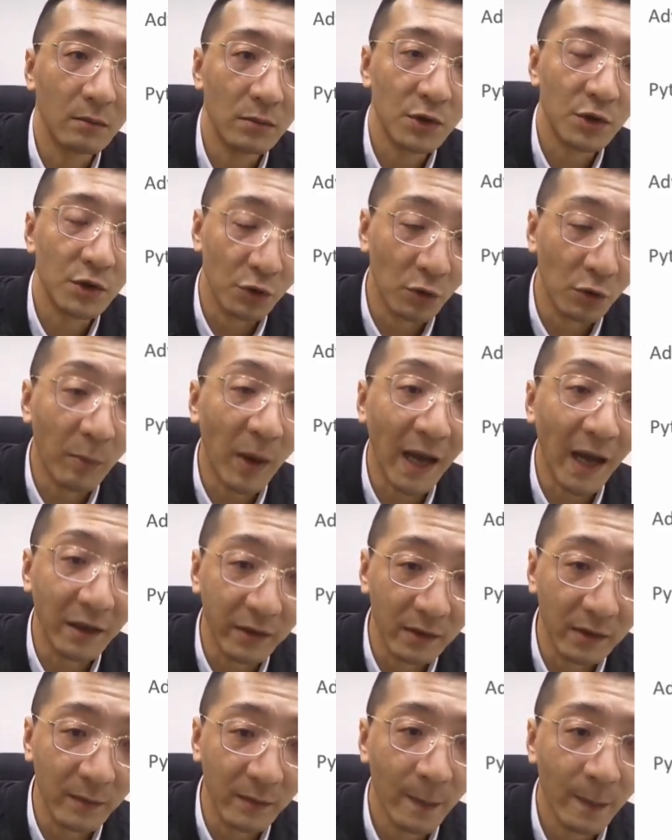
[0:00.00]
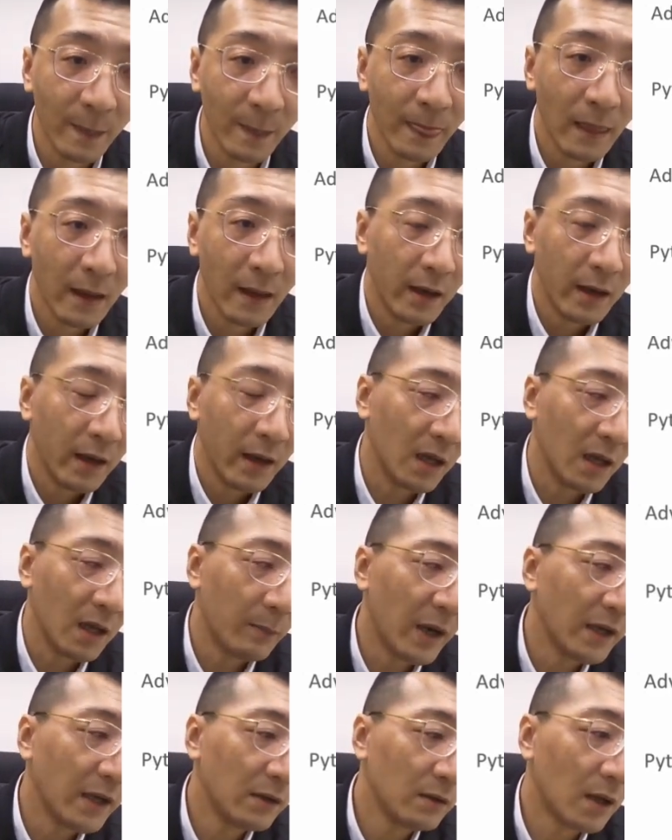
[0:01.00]
through Python. And
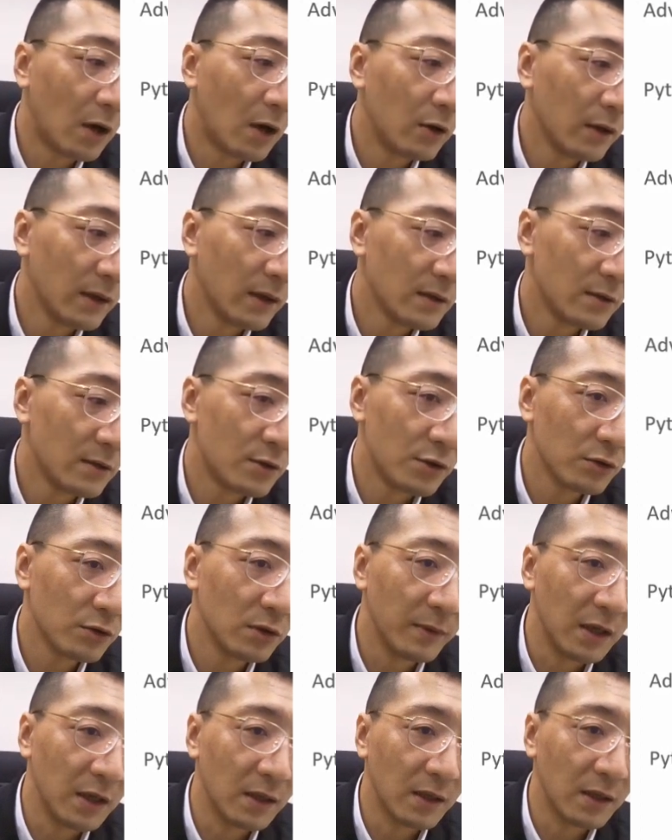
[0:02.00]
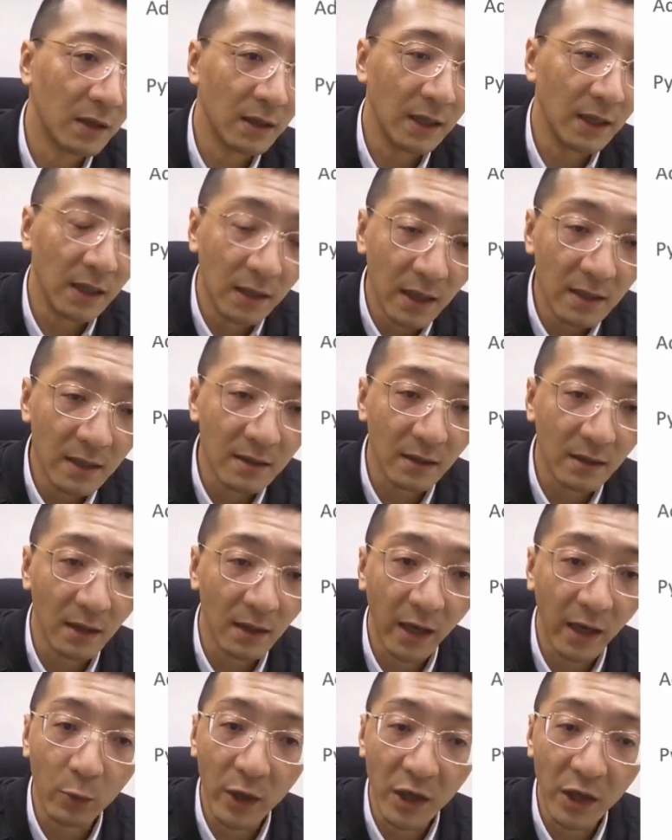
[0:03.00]
Python nowadays should be the easiest
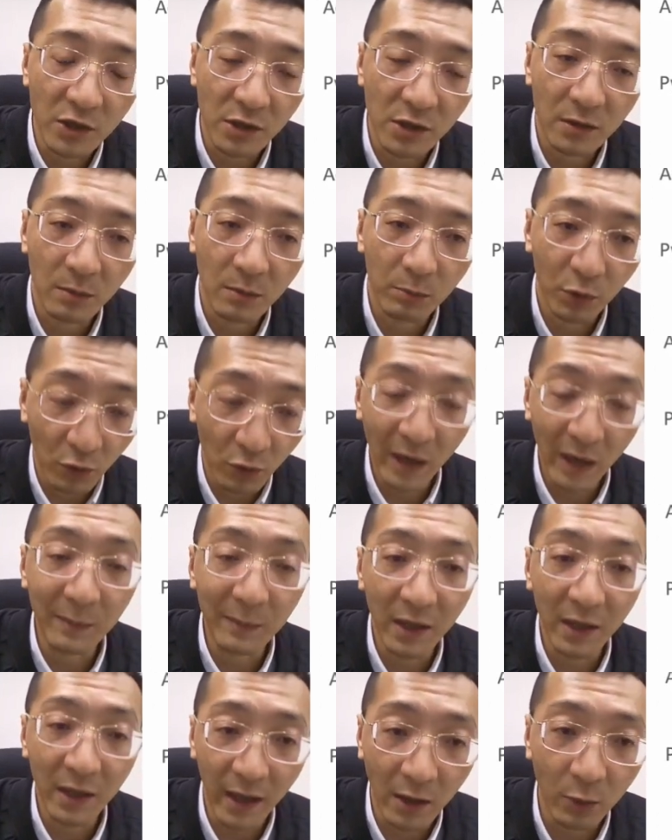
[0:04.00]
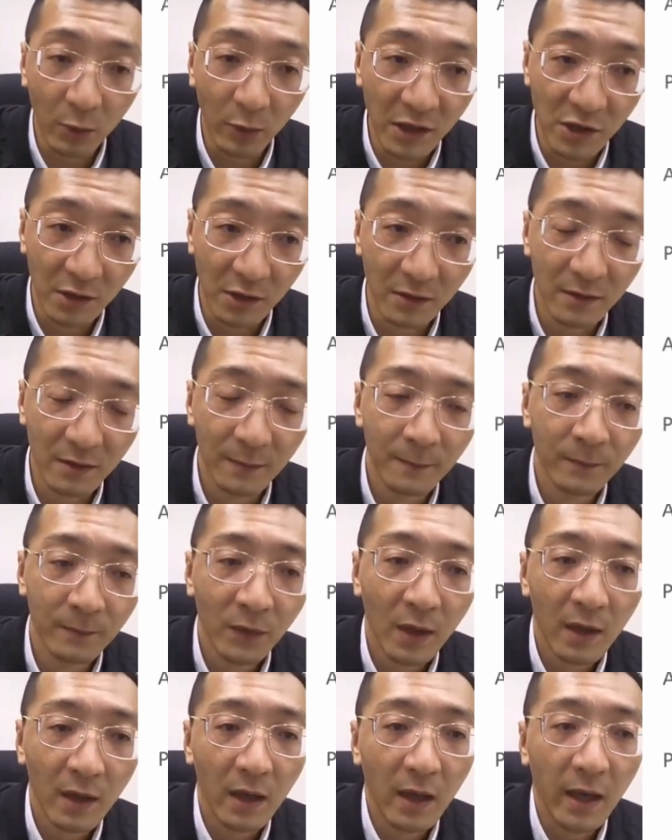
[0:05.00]
language, programming language.
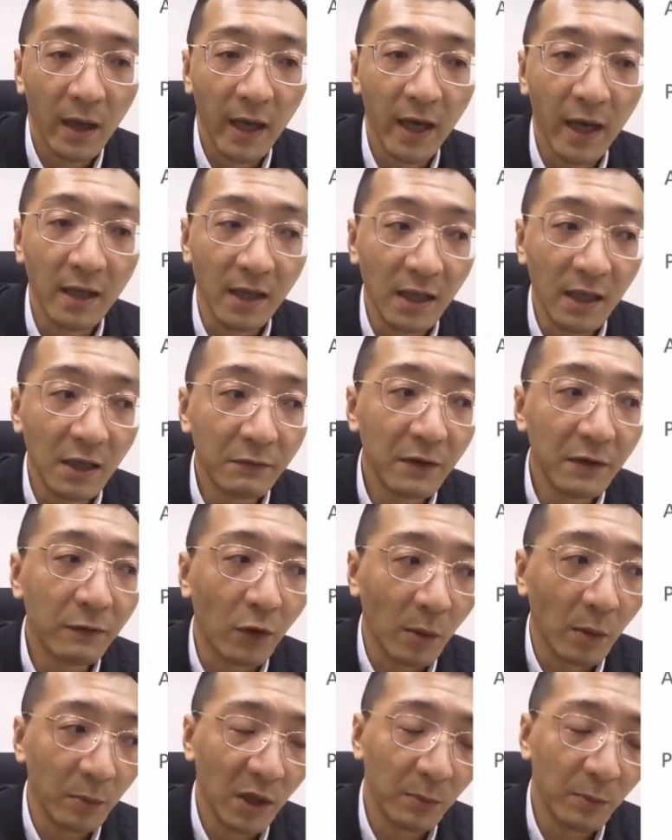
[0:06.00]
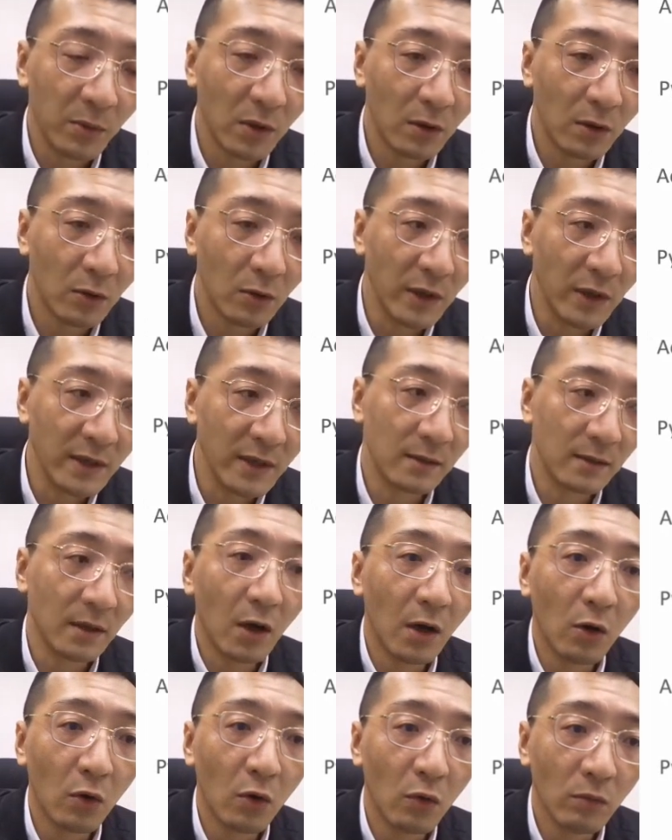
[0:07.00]
And even for people with
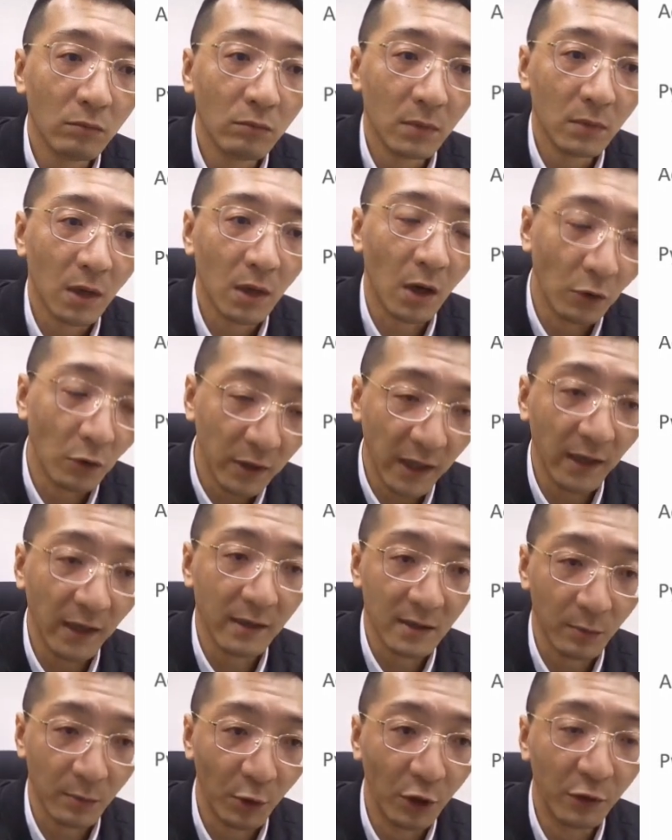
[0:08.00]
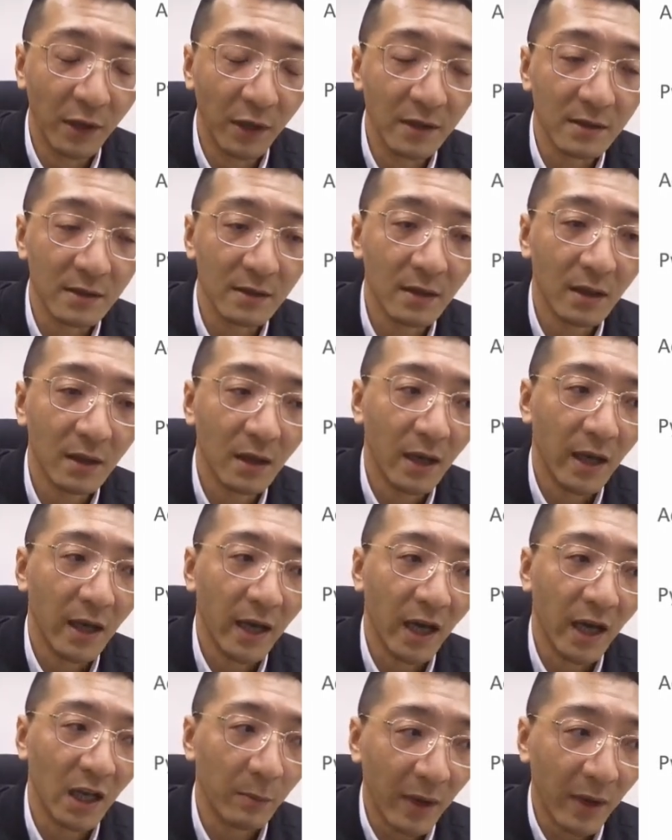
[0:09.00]
no coding experience,
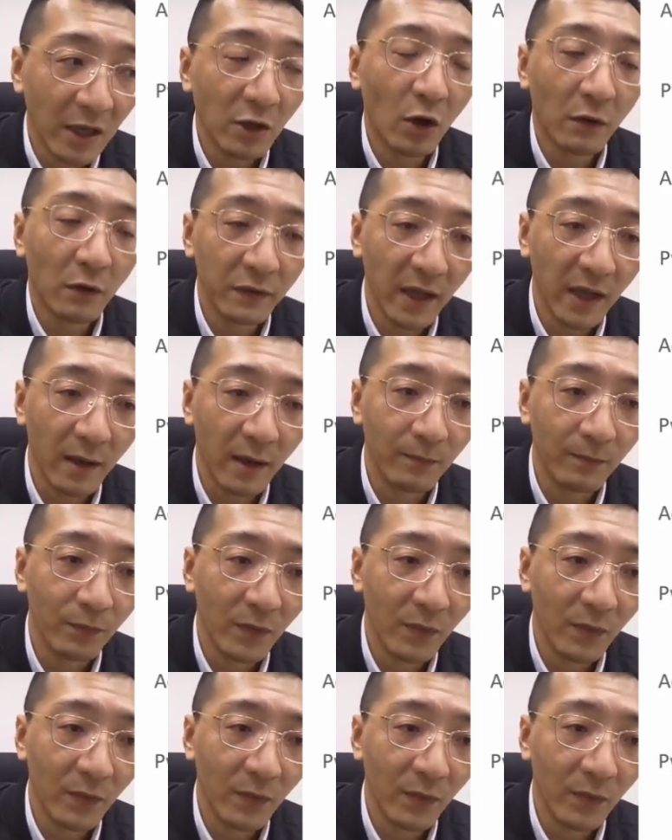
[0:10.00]
and many of them